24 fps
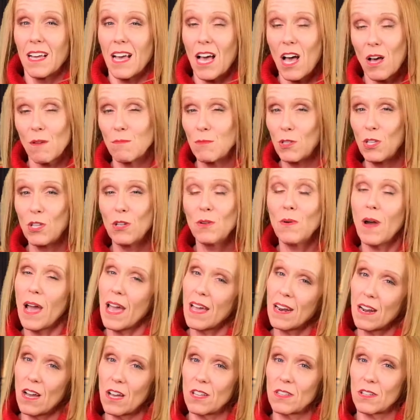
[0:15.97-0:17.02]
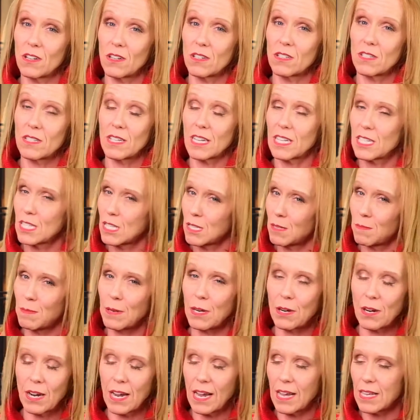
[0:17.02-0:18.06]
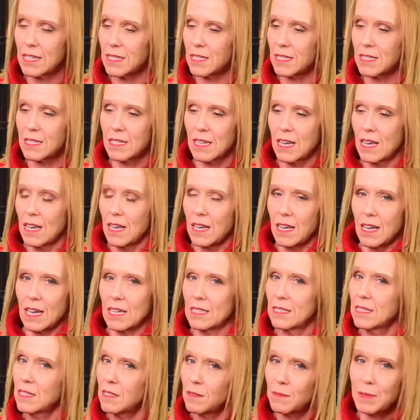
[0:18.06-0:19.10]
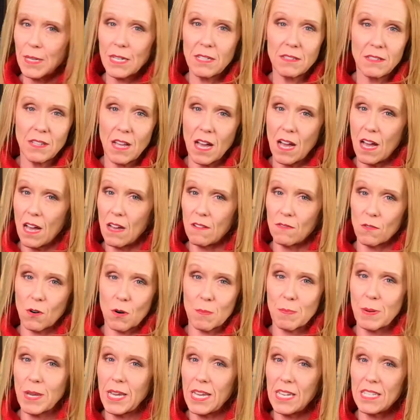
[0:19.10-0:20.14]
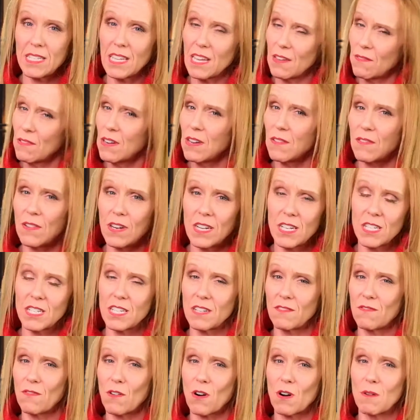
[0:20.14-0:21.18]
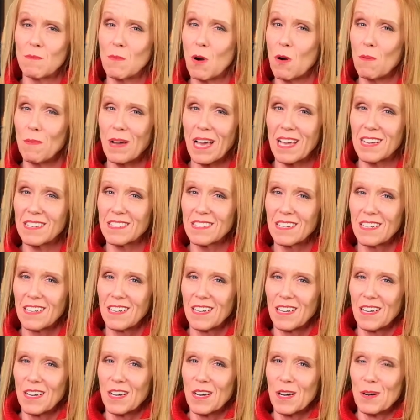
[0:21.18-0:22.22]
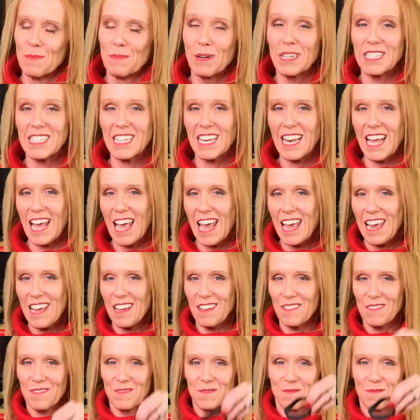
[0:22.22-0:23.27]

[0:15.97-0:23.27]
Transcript: help you and others experience a little bit of love or peace, even if it is for a moment. But today,